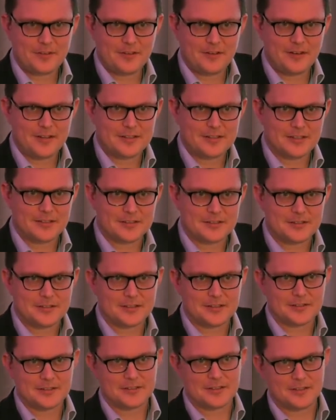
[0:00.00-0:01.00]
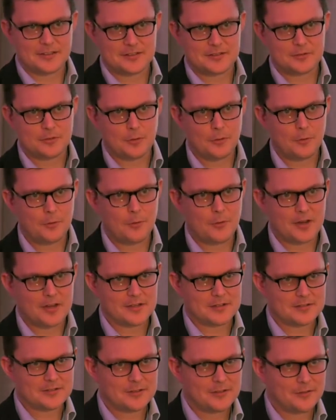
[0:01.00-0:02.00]
I tend to think that it's not
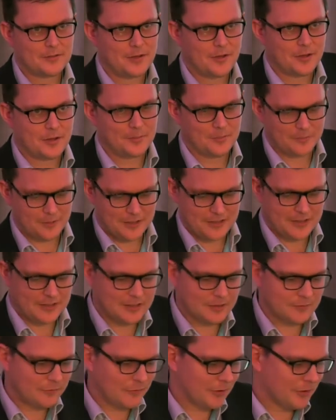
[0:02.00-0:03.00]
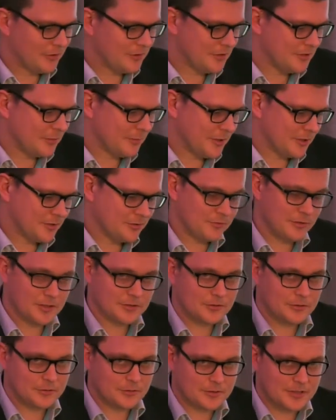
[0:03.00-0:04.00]
always clearly followed in the
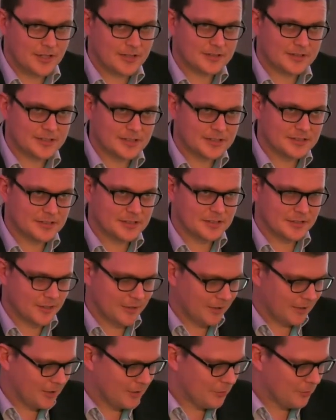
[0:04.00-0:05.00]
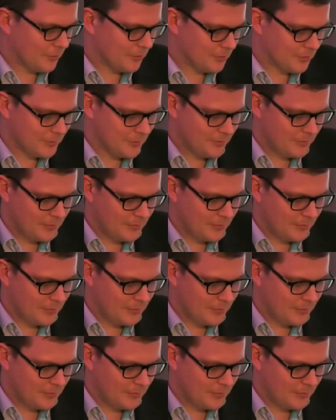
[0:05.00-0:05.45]
magistrates' court as it is in the High Court.